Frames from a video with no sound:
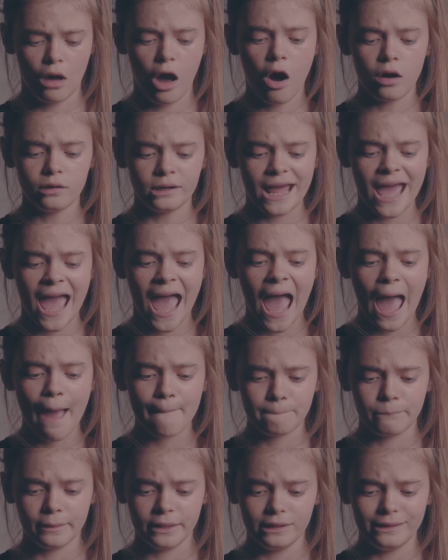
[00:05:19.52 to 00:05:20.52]

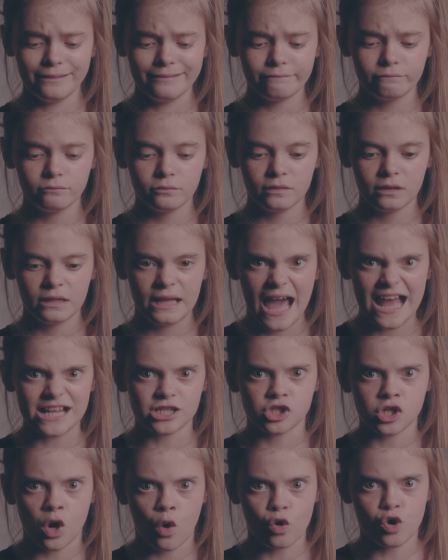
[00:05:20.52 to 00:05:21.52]
unhappy
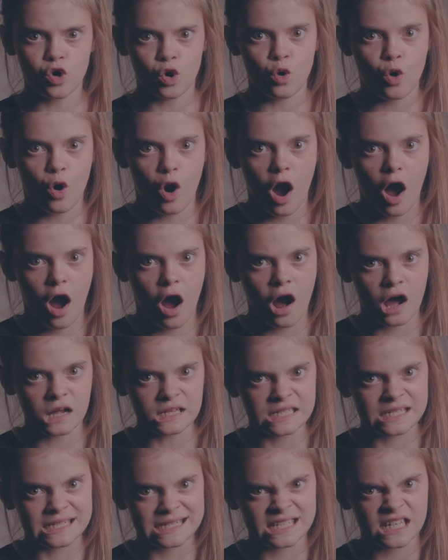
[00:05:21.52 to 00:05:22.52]
and so
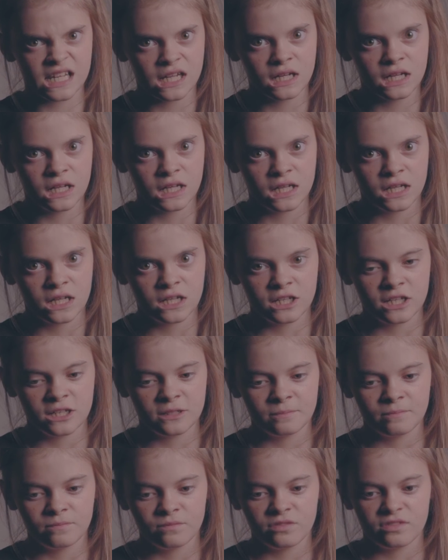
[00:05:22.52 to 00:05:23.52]
cross
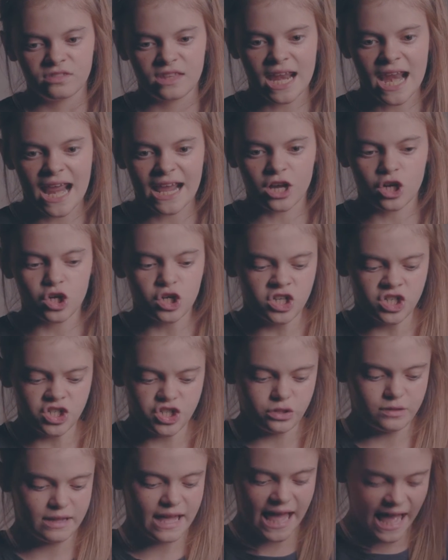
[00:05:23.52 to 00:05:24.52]
that I couldn't
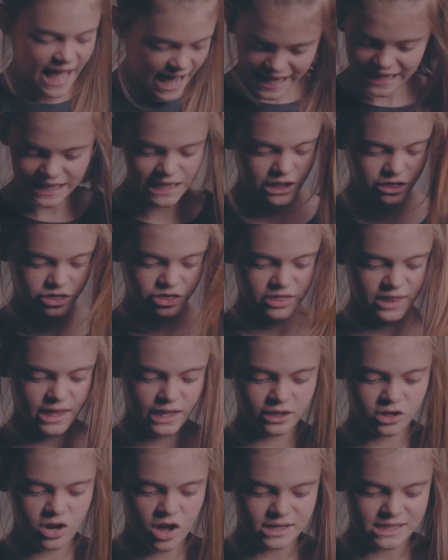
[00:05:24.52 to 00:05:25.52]
do
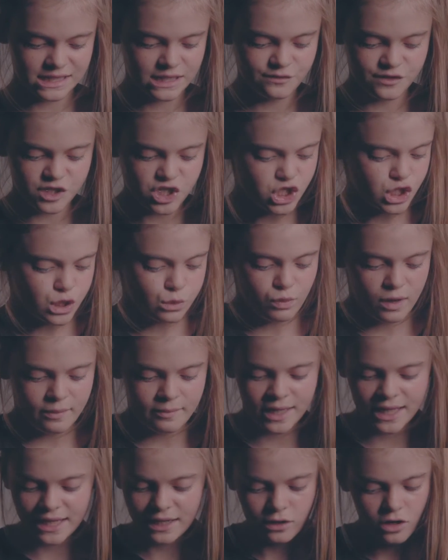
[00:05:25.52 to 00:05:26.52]
anything, not even
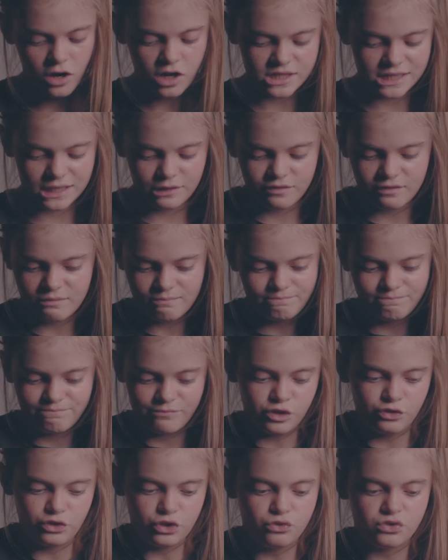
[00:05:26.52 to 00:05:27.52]
swimming, not even
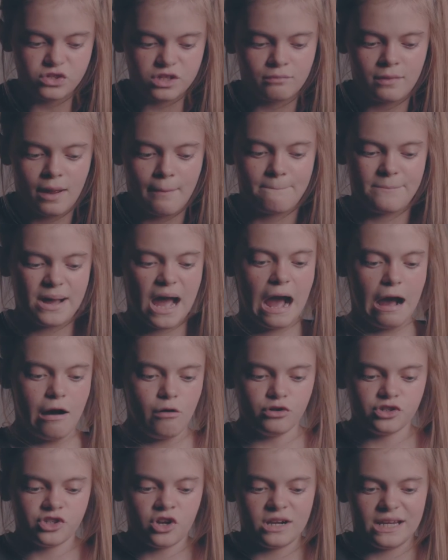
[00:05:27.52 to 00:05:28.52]
using my
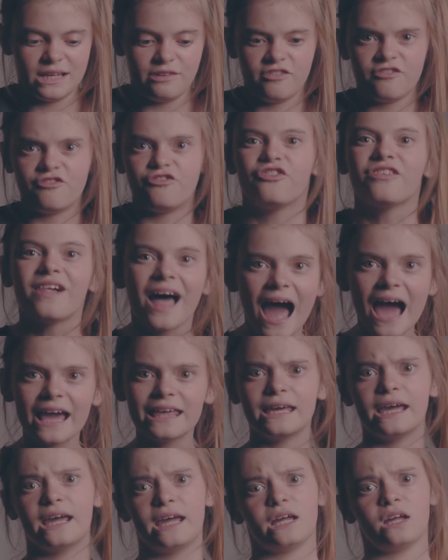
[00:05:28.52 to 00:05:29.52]
powers, not even
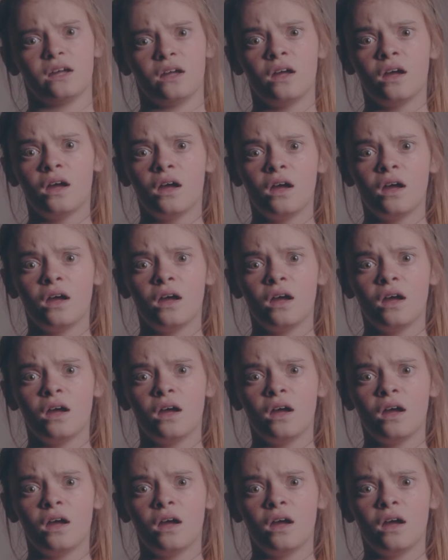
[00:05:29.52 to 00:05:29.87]
flying.